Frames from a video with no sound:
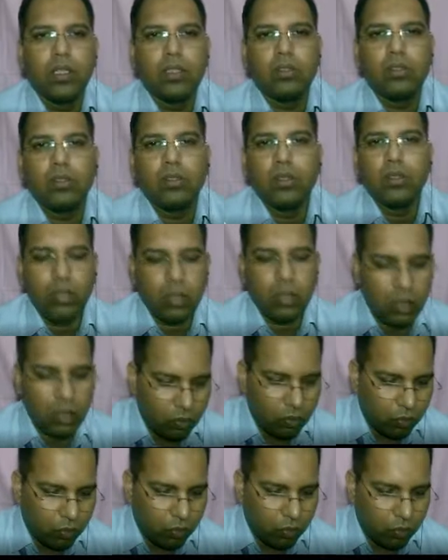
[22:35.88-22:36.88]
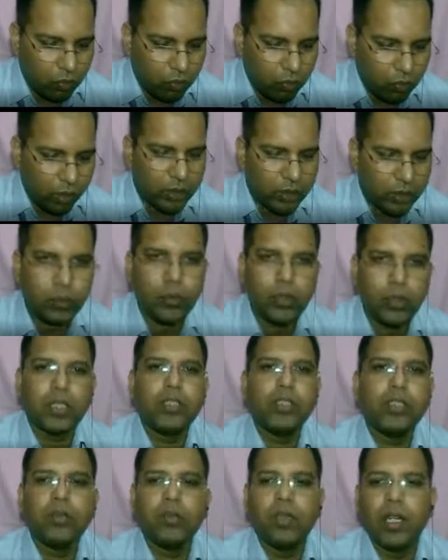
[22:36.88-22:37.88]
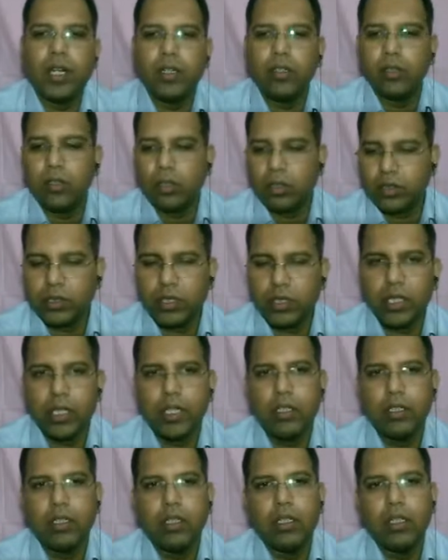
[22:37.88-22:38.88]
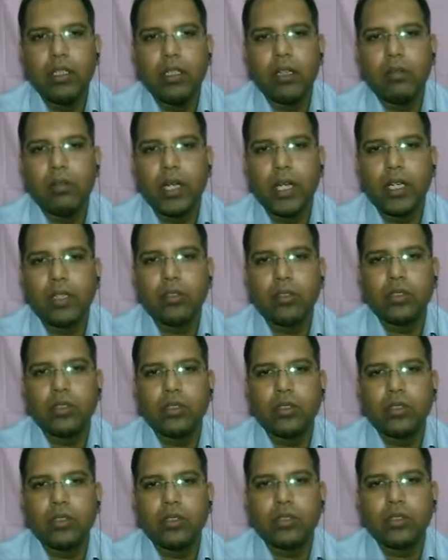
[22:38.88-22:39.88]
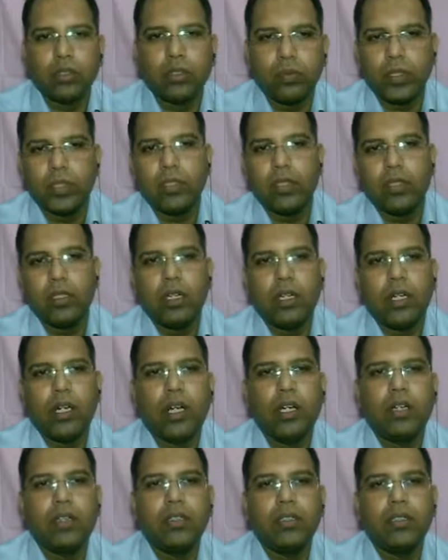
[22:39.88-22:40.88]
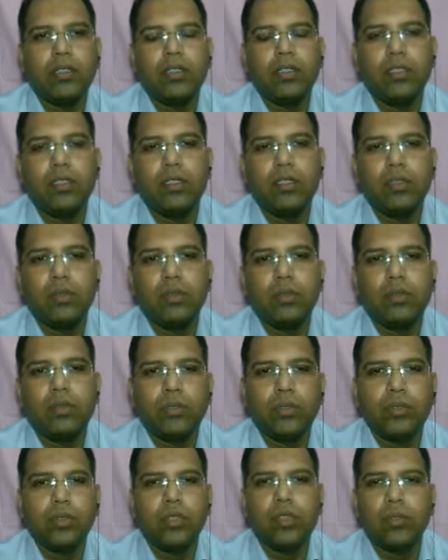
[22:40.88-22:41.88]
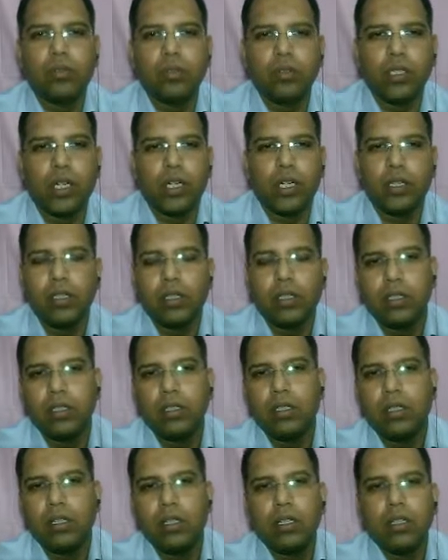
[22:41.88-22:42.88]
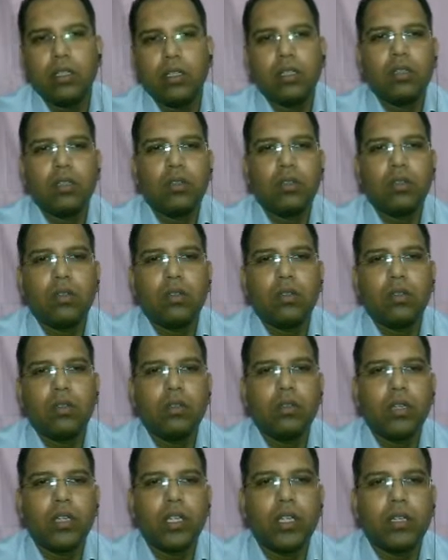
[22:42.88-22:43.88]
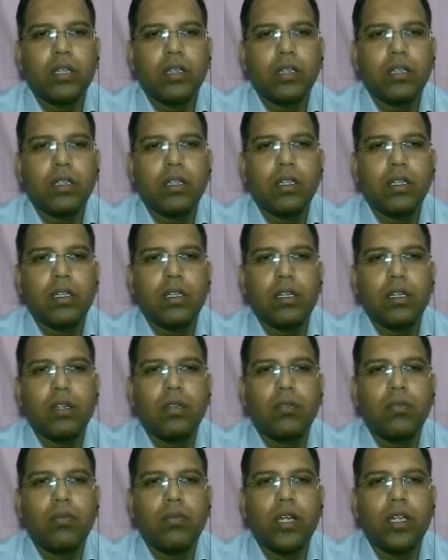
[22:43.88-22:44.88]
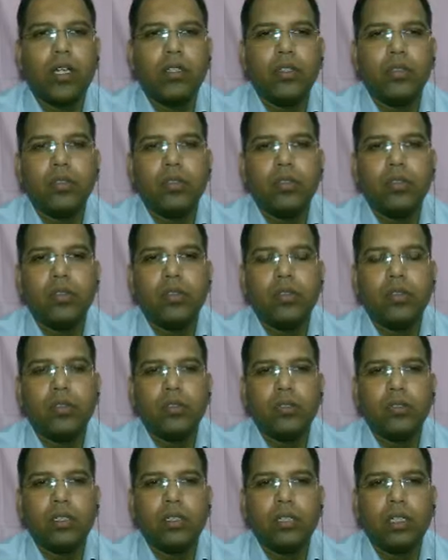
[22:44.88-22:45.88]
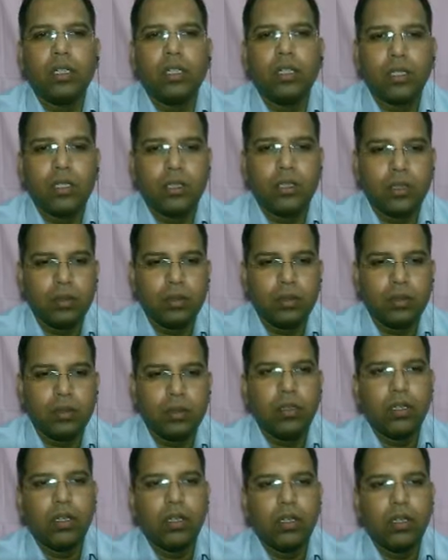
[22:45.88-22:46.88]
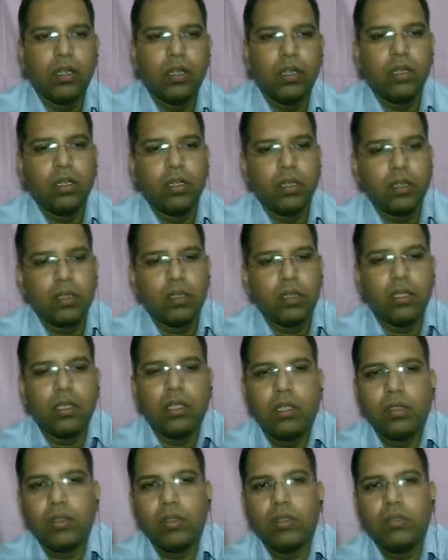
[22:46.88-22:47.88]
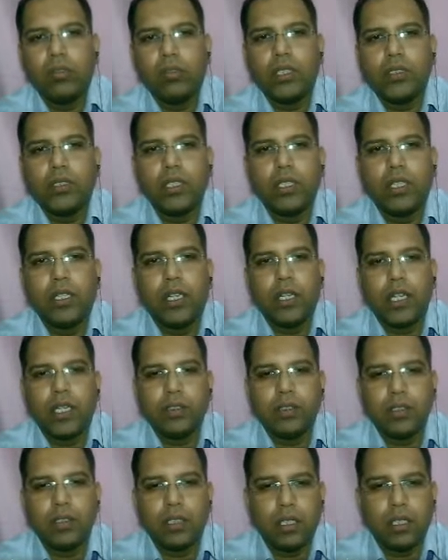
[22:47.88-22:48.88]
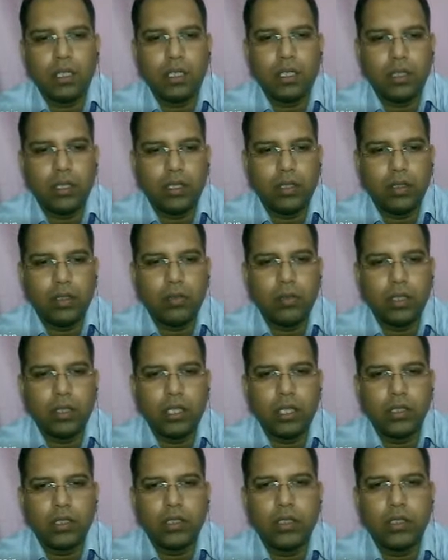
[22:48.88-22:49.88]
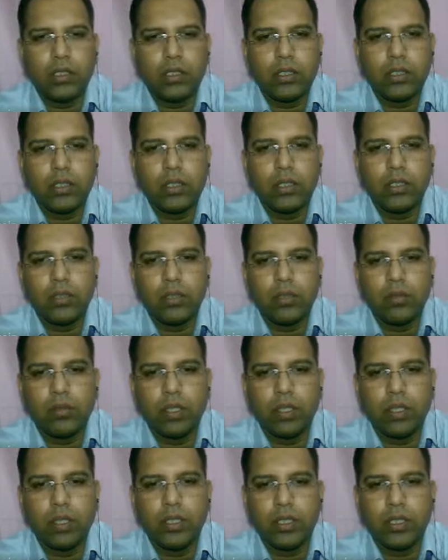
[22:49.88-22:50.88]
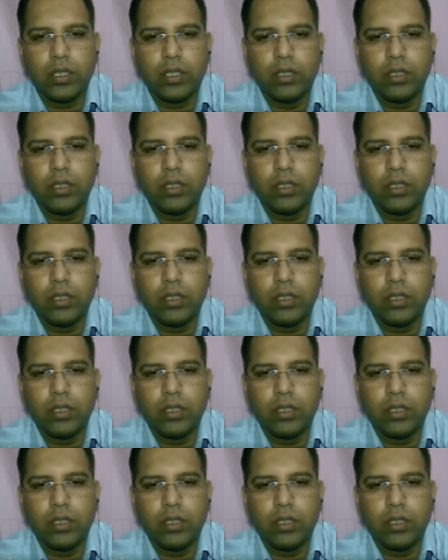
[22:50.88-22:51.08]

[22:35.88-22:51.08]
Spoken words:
So, what is potassium hydroxide microscopy? And you should know that. Okay, value. Uh, you must realize that what are the things involved in it.